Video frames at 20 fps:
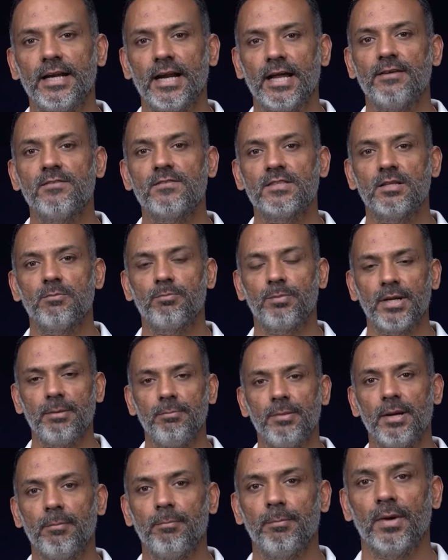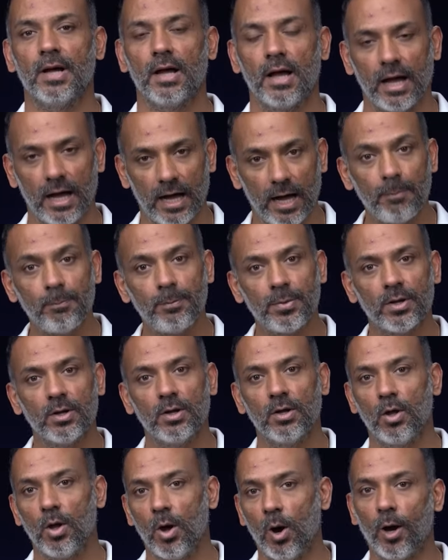drives the premium
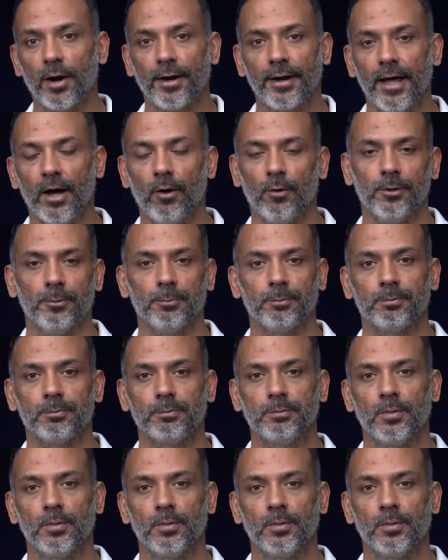up or down.